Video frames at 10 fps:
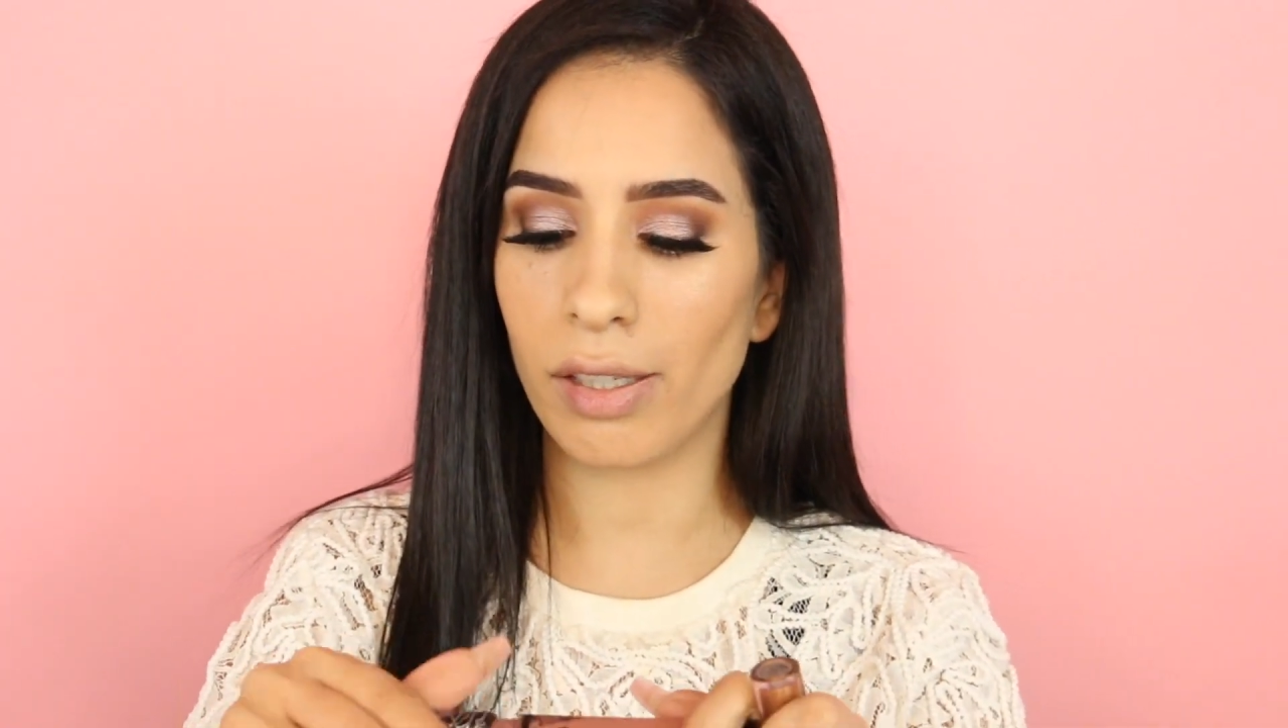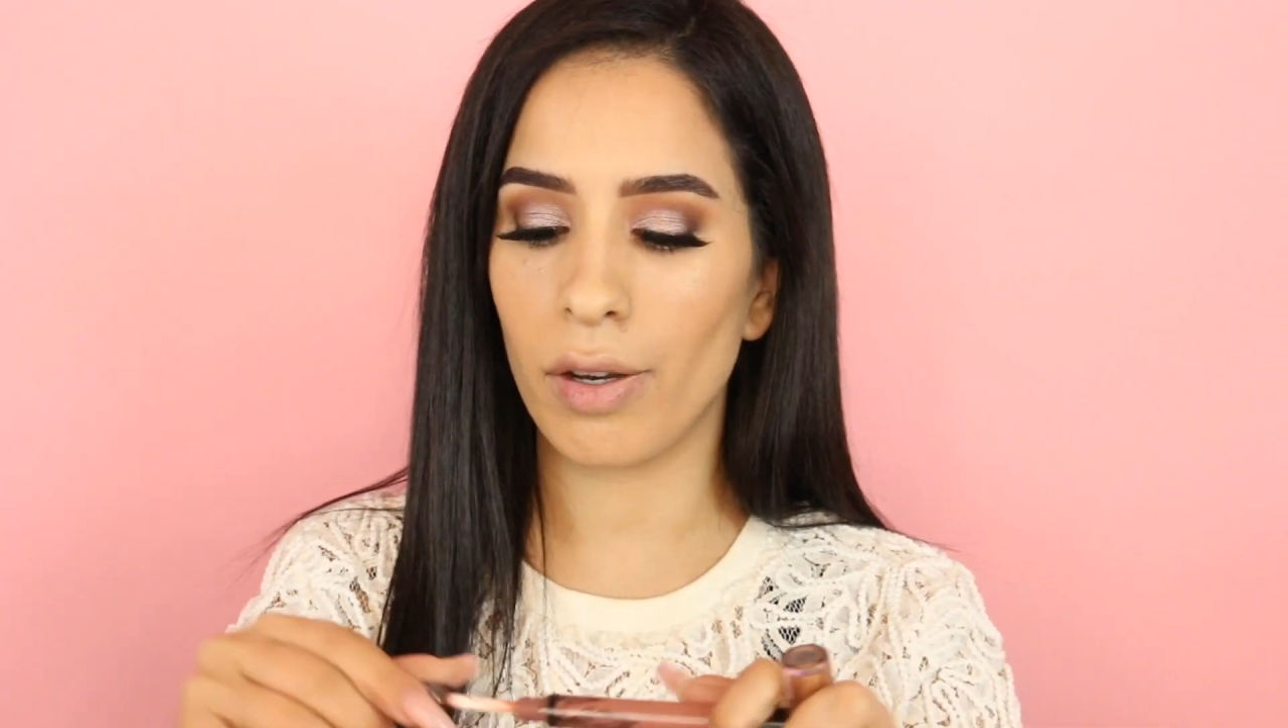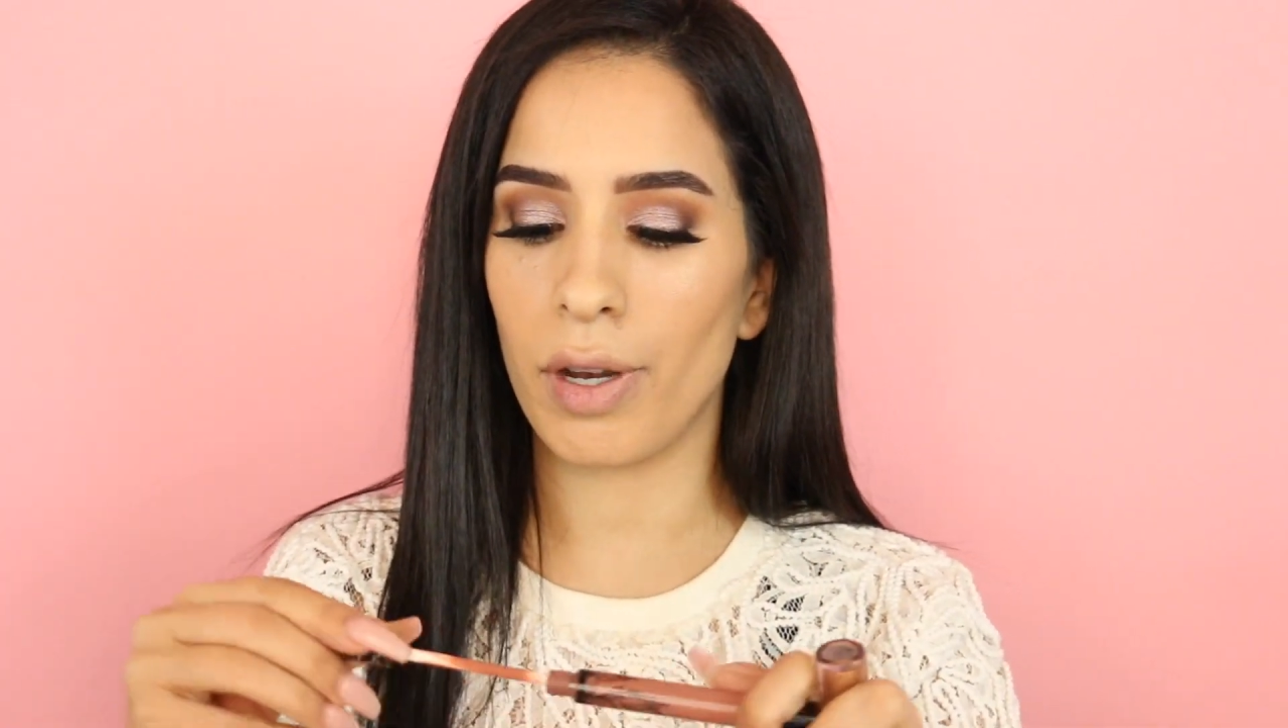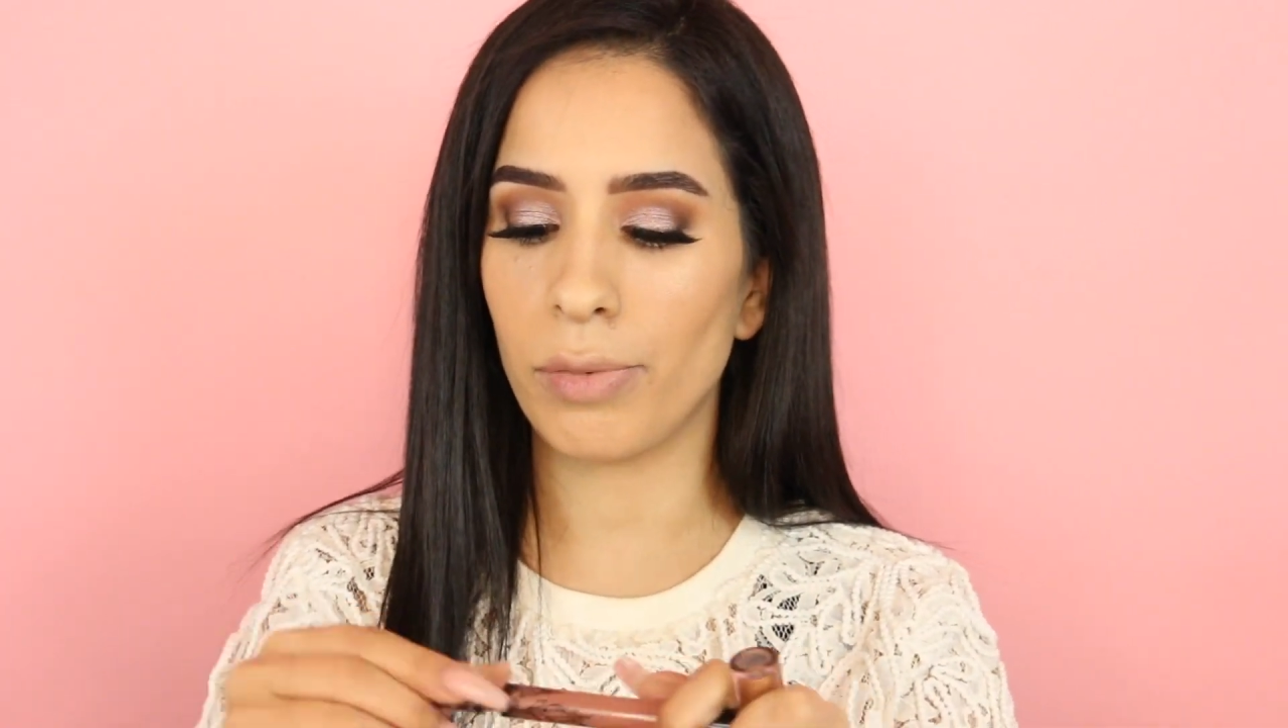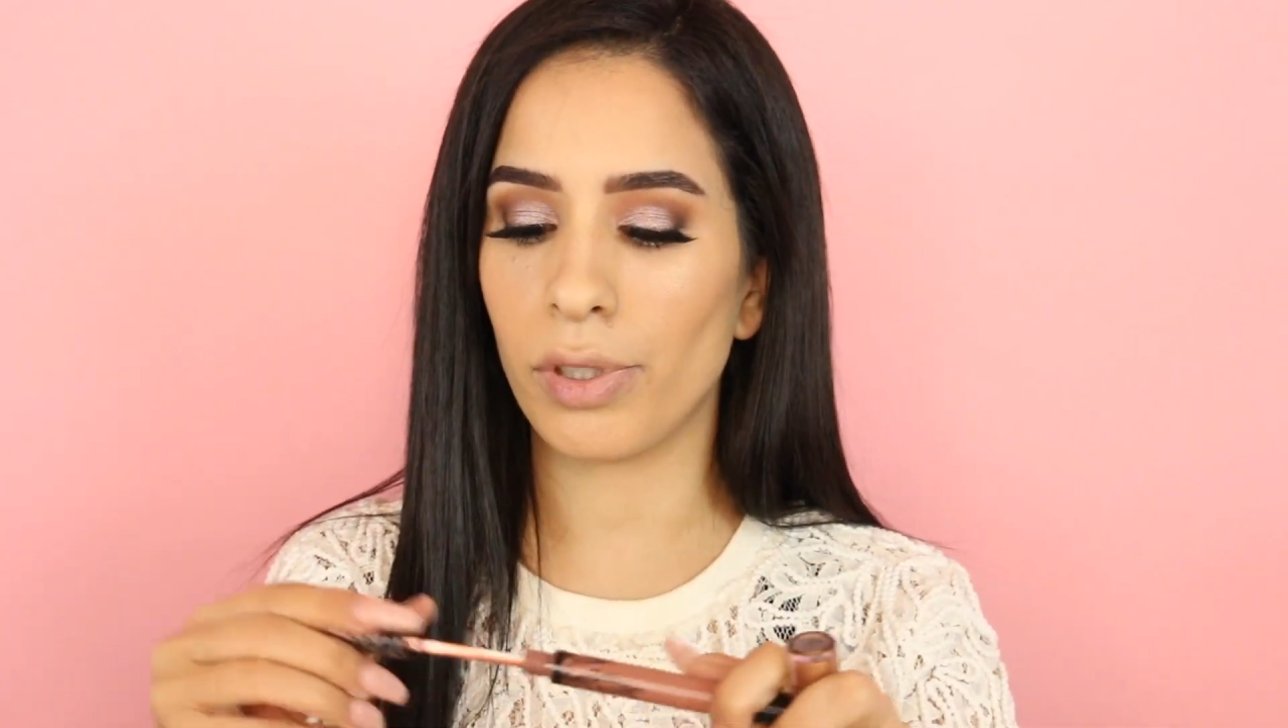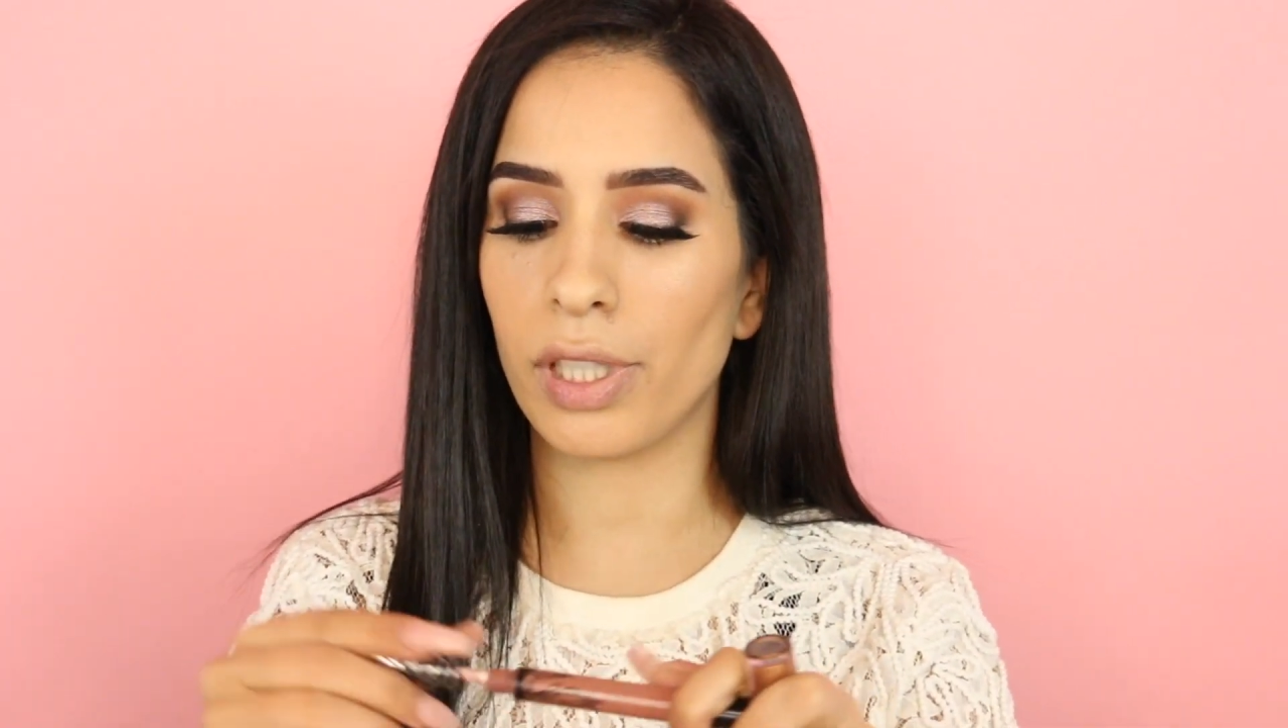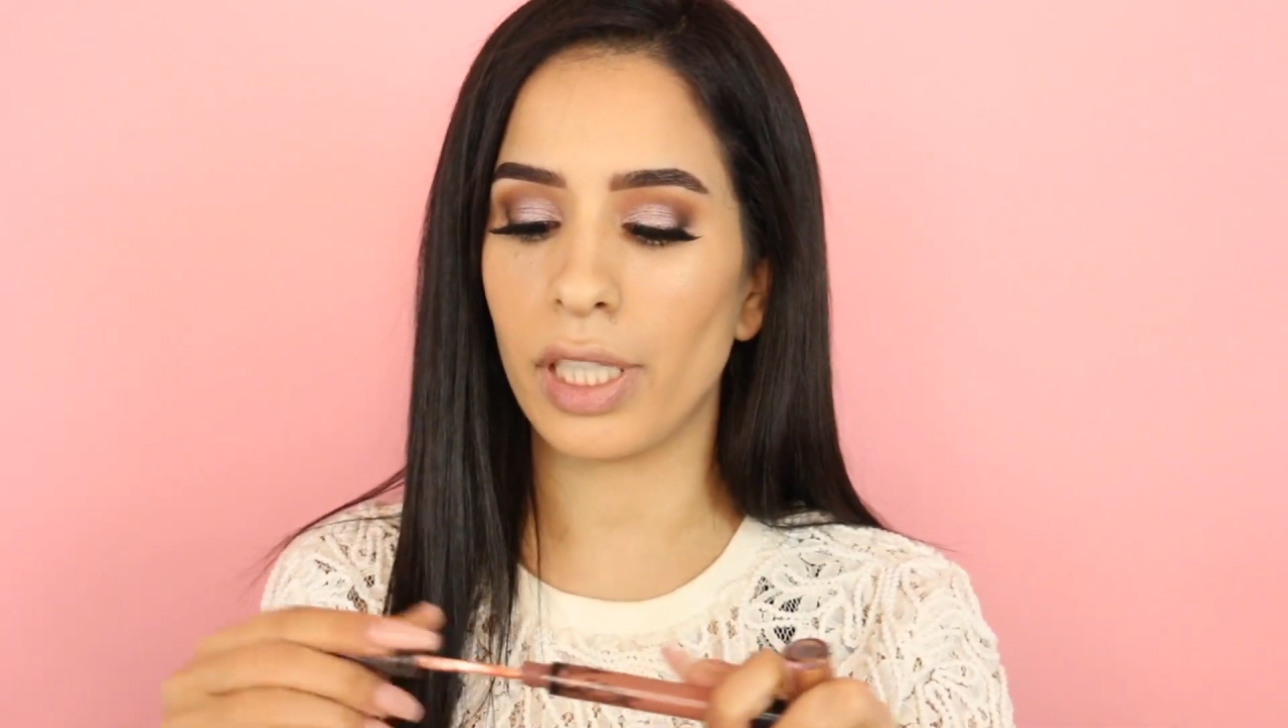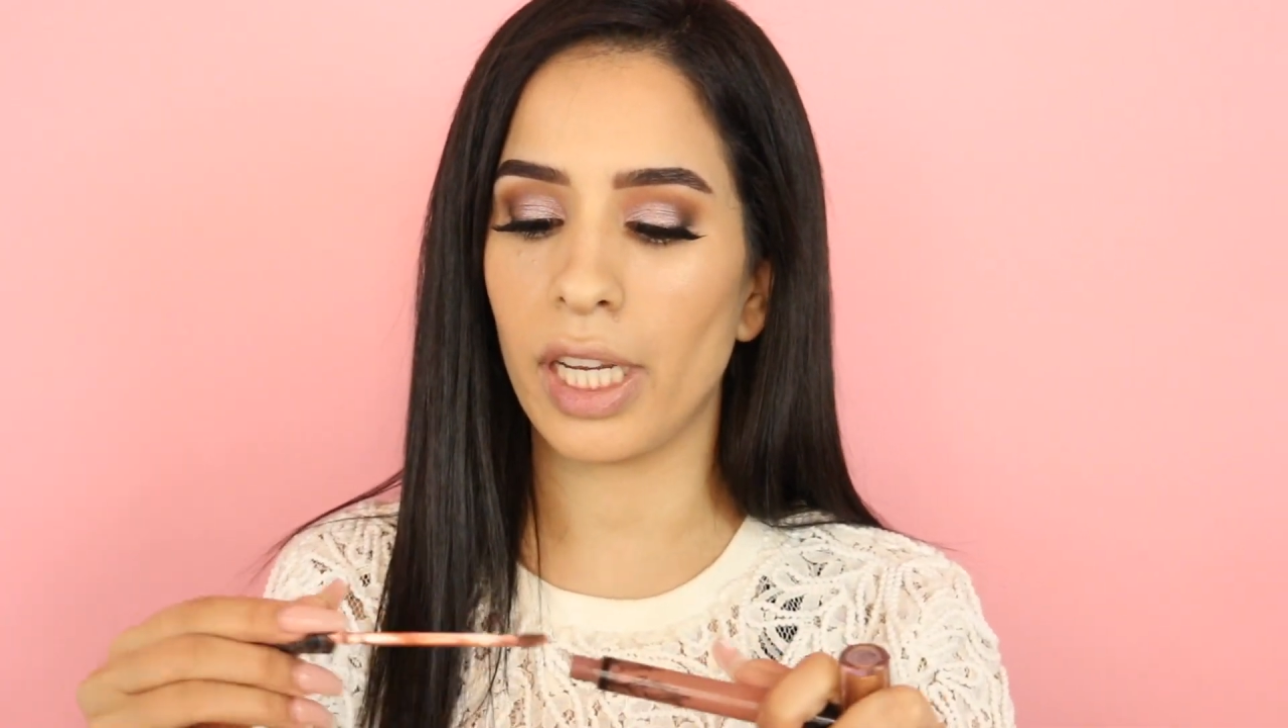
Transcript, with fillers: So I'm just gonna